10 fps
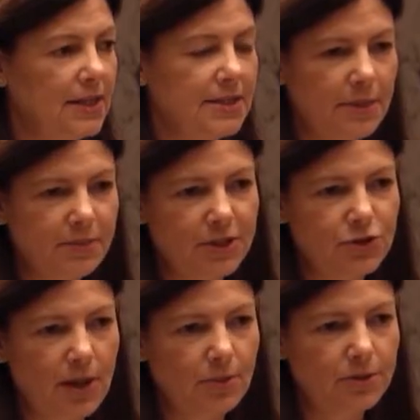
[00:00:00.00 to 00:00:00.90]
that deeply
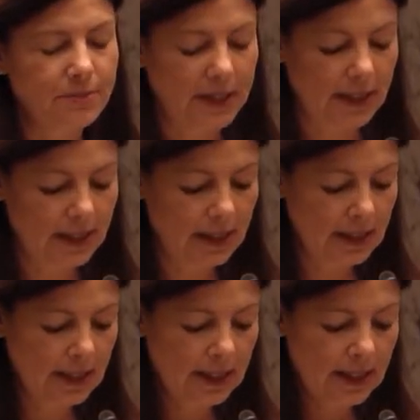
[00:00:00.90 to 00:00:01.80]
troubled me,
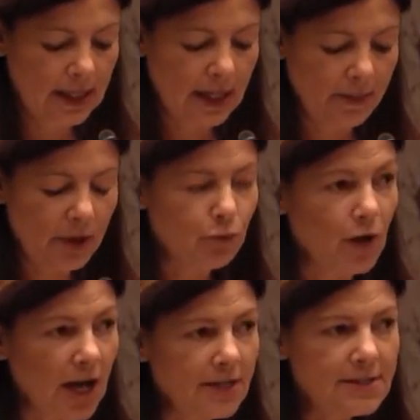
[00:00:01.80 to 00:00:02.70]

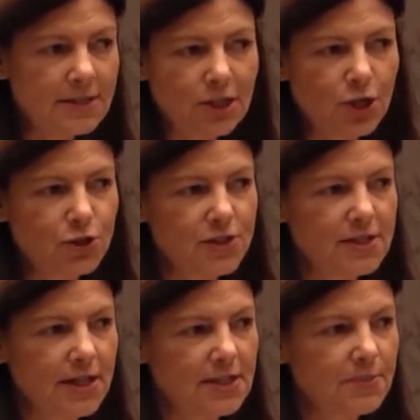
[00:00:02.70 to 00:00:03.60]
Iran is the largest
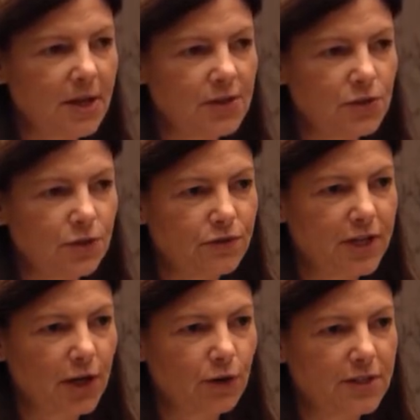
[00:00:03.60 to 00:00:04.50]
state sponsor of
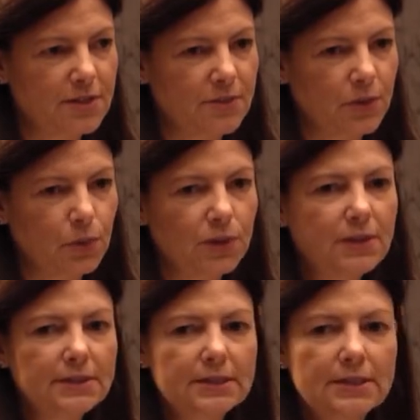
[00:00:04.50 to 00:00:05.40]
terrorism in the
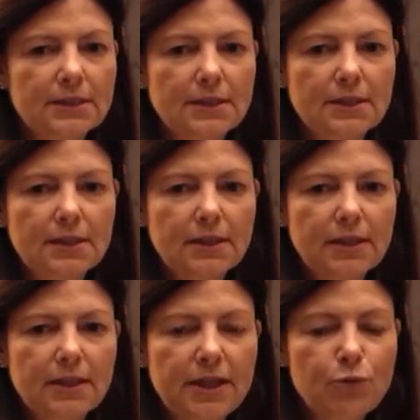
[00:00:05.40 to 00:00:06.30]
world.
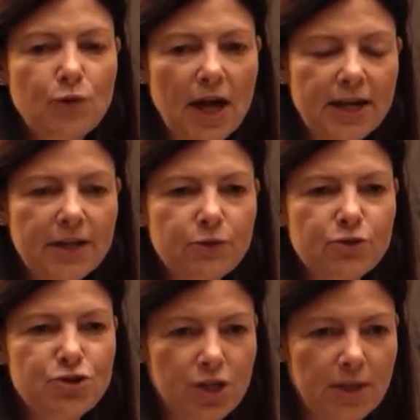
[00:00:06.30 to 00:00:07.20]
The Iranian
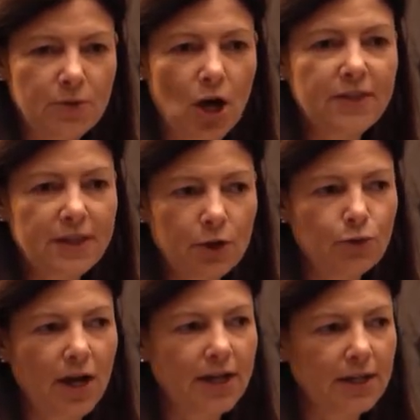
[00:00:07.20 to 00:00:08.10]
regime, not the
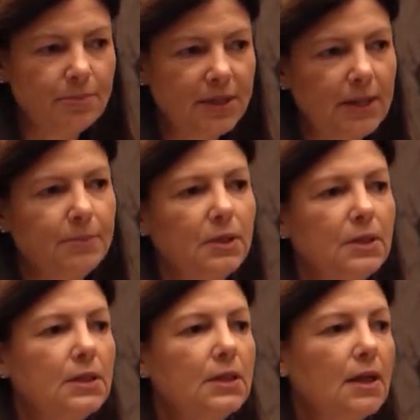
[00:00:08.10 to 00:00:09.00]
Iranian
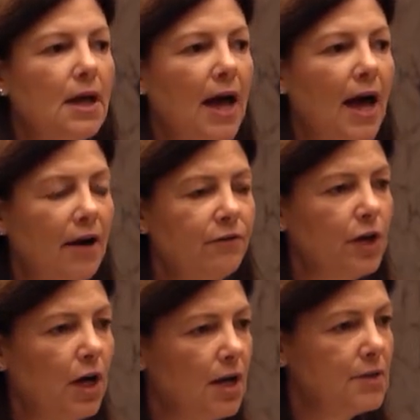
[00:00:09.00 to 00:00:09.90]
people, have
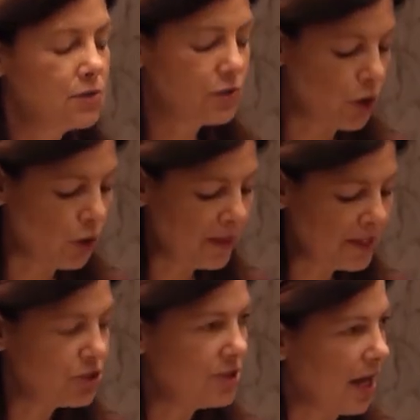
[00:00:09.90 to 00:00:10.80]
caused so
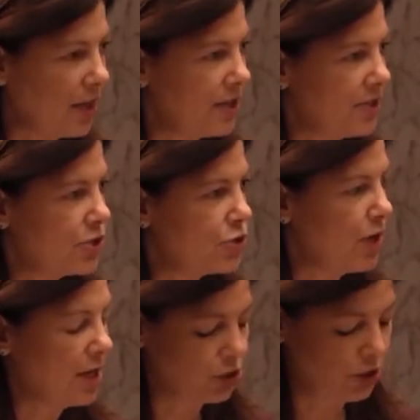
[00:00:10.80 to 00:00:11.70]
much death and
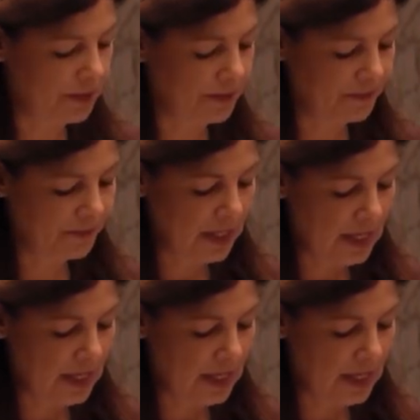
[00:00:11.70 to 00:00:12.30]
destruction.